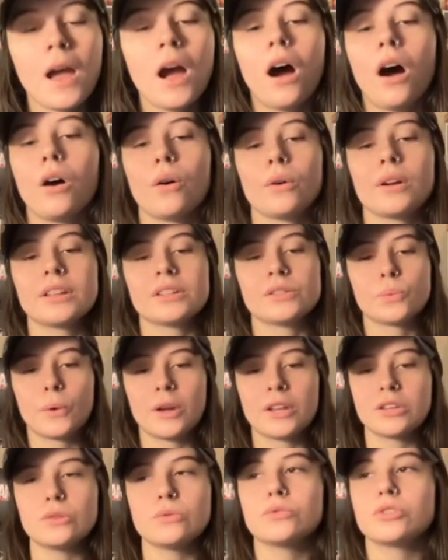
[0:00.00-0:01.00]
Oh, it's
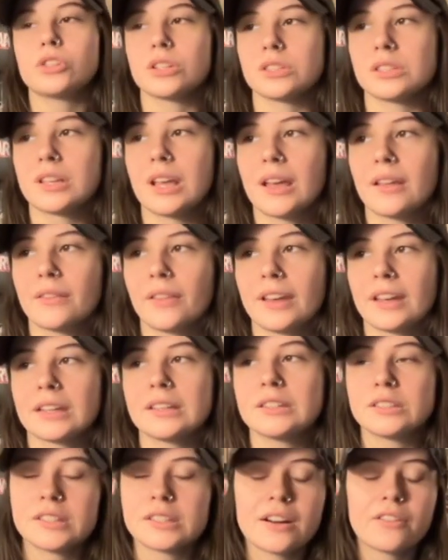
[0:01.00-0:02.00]
when you just get like
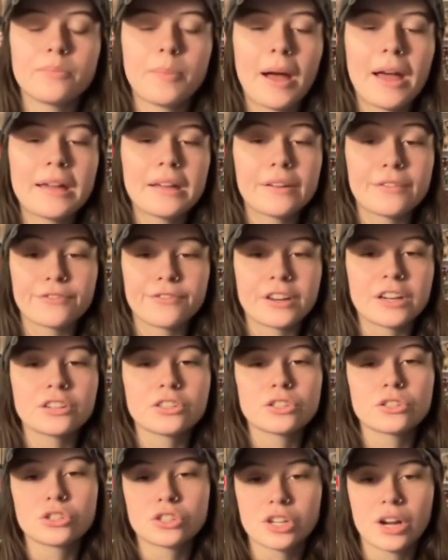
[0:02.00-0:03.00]
instead of buying a
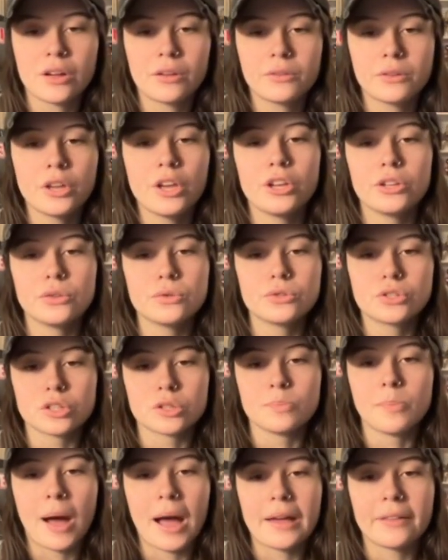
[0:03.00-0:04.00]
finished shell, you
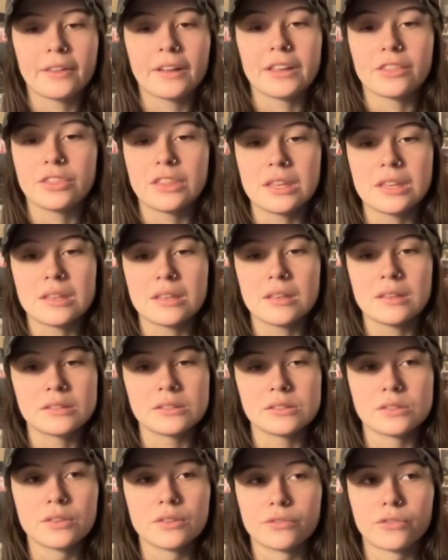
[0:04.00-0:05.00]
just buy like the
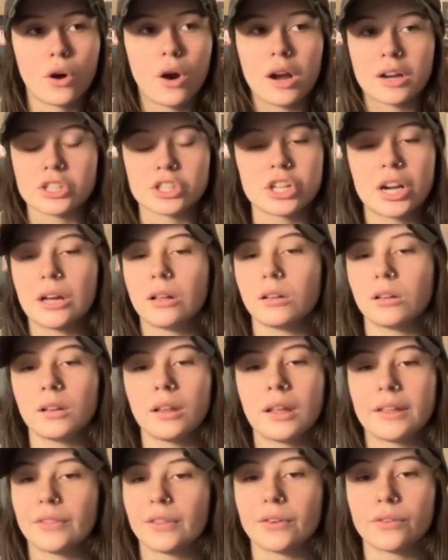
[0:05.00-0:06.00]
it's the raw shell
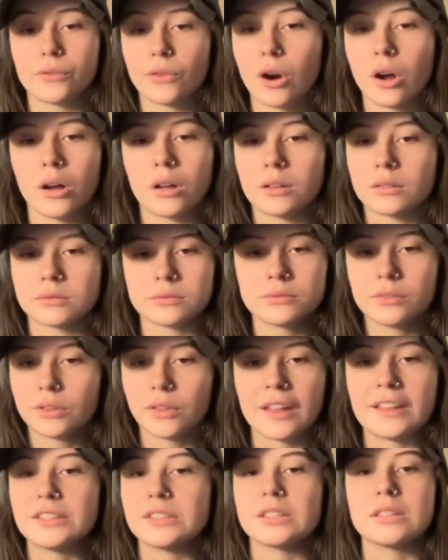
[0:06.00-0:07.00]
and the raw
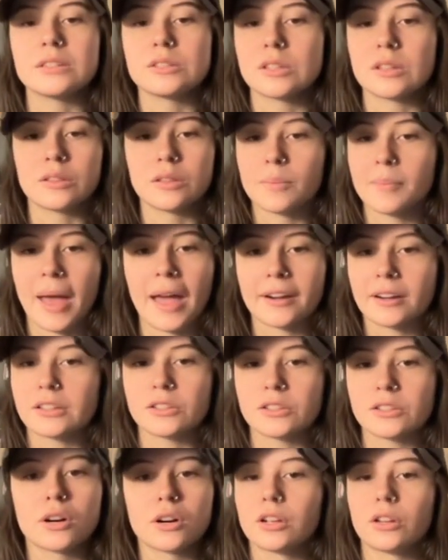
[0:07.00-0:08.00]
lenses and the
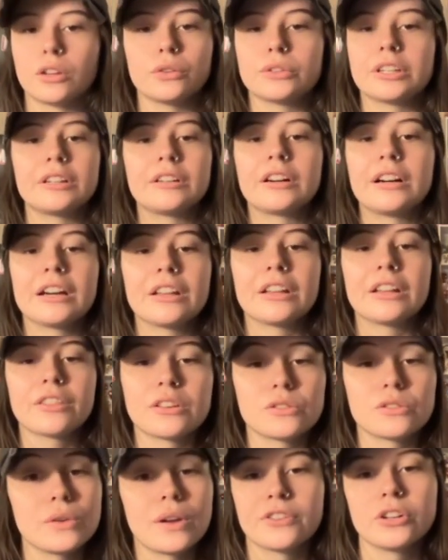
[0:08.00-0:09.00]
magnets aren't glued in or anything,
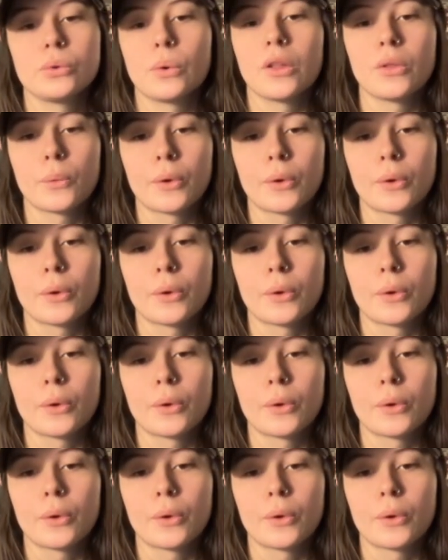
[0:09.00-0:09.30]
so you have to do all the